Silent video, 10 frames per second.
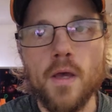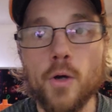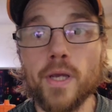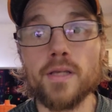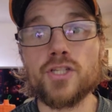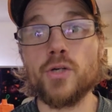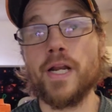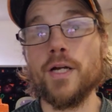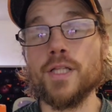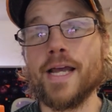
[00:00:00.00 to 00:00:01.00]
Okay, so it
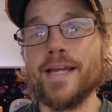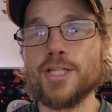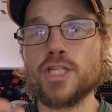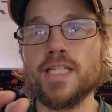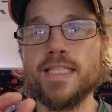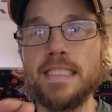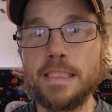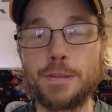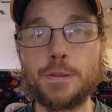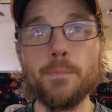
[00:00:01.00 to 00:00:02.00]
held line just a
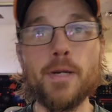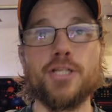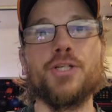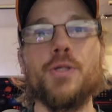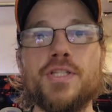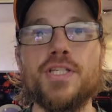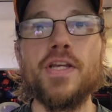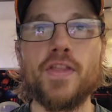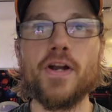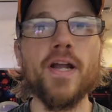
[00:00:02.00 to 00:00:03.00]
little too much. You could see
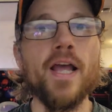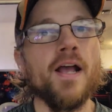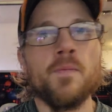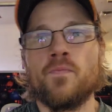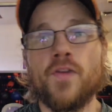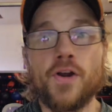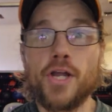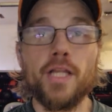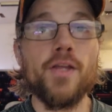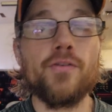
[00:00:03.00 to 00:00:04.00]
it there. Very
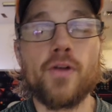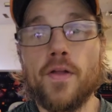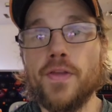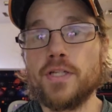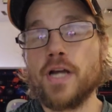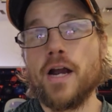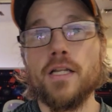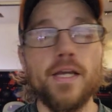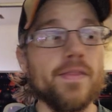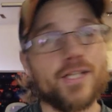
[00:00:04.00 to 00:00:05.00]
clean throughout the entire
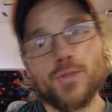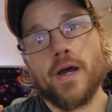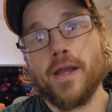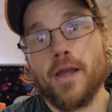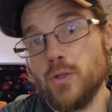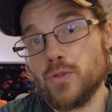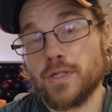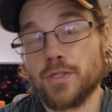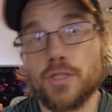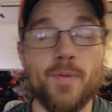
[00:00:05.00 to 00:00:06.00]
lane. That's why I use it
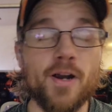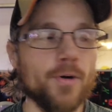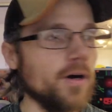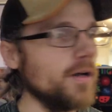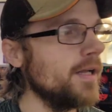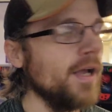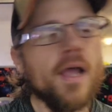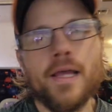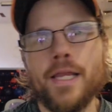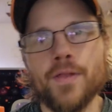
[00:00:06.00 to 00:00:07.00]
as a spare ball.
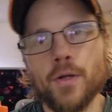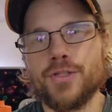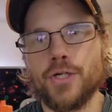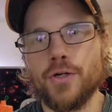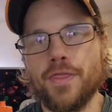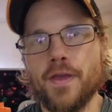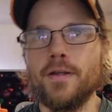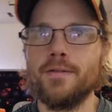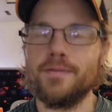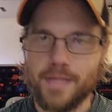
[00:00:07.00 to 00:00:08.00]
Even though it's
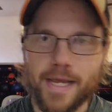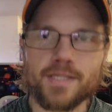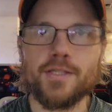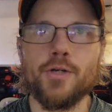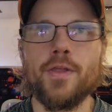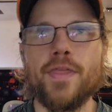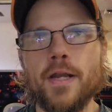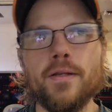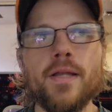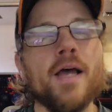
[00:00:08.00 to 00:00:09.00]
urethane, and yes,
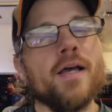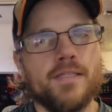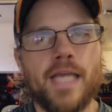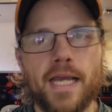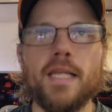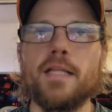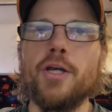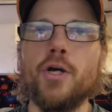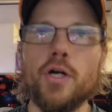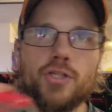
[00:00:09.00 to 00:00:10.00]
urethane technically
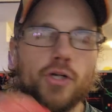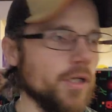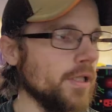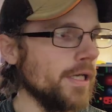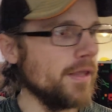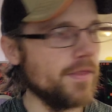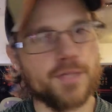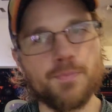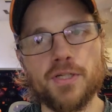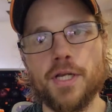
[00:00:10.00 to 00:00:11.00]
hooks early,
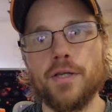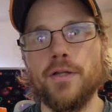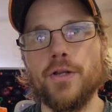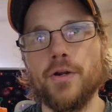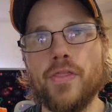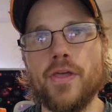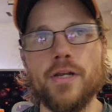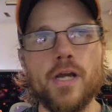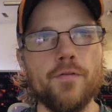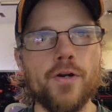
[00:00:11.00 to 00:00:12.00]
this particular
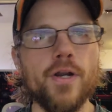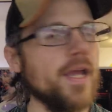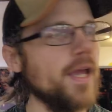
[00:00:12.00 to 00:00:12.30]
urethane cover